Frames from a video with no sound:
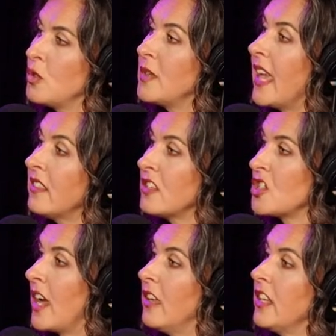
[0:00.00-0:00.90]
to get
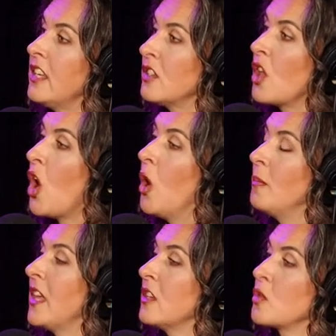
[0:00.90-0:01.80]
this child into the
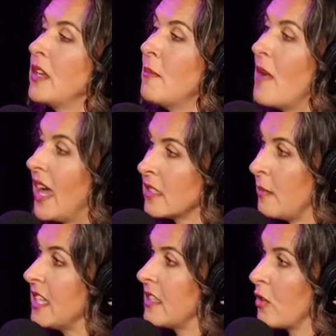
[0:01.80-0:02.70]
home that is going to
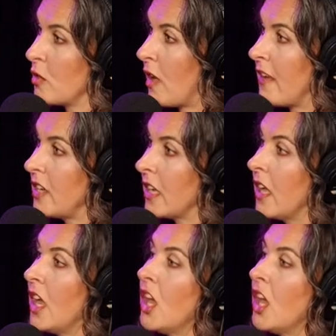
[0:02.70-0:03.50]
maximize their thriving?